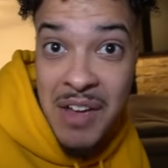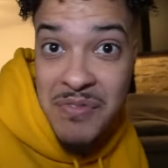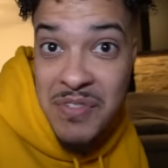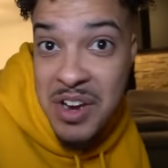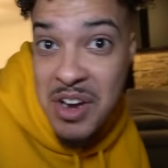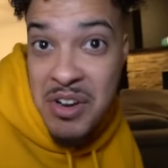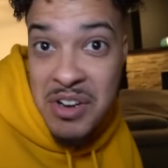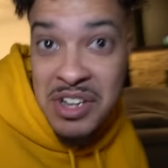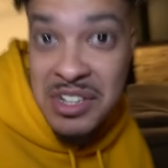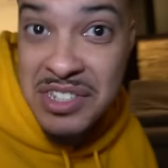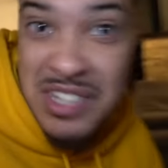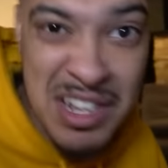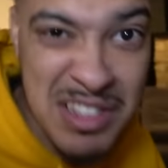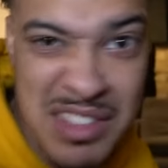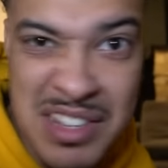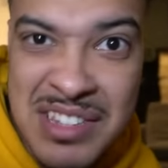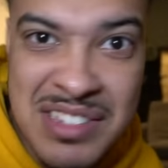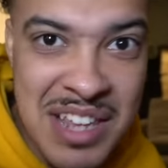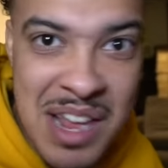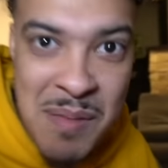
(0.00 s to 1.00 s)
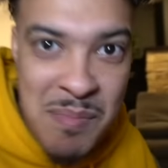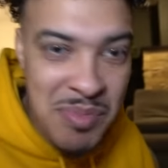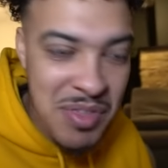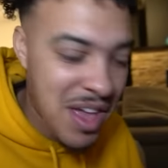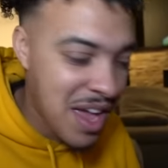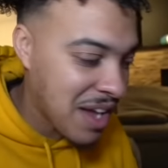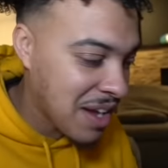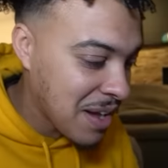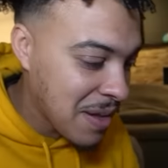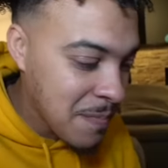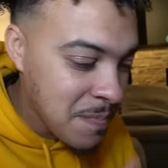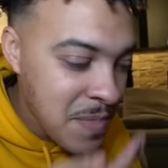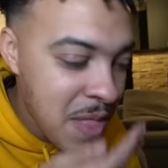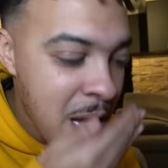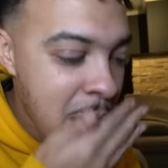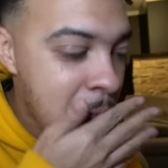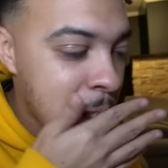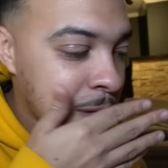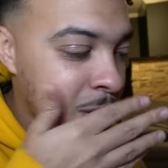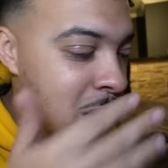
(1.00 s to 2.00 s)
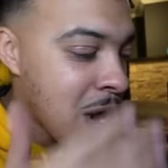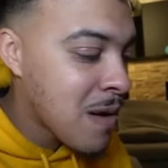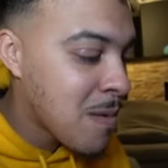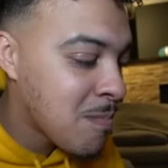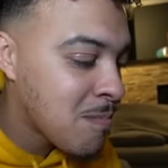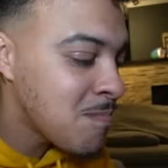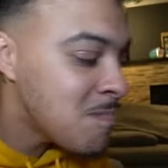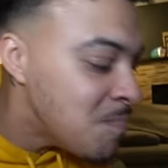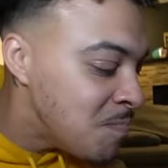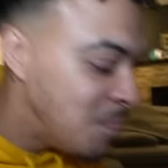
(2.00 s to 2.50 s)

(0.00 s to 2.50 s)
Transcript: I figured it's like the same thing. That's, that's,